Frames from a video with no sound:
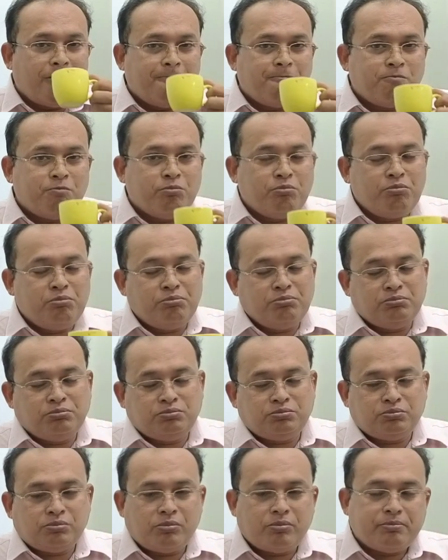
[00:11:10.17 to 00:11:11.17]
Mm.
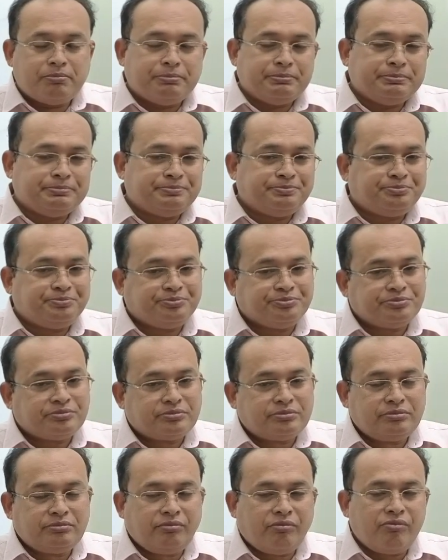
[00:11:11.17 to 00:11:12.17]

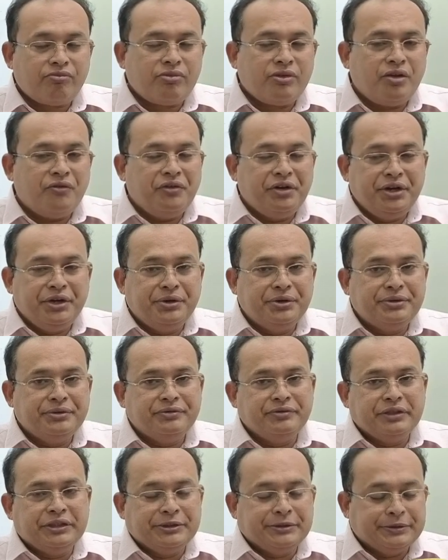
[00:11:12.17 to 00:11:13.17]
Very good.
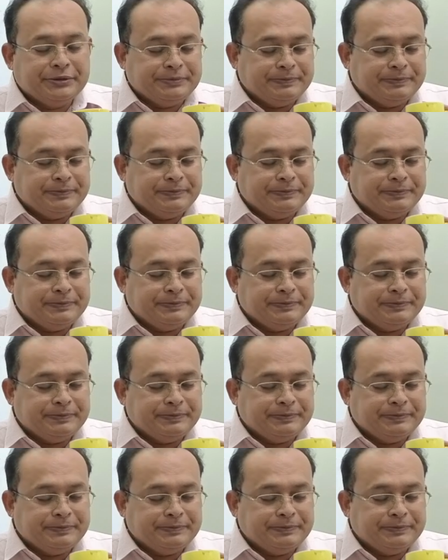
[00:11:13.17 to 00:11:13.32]
Very good.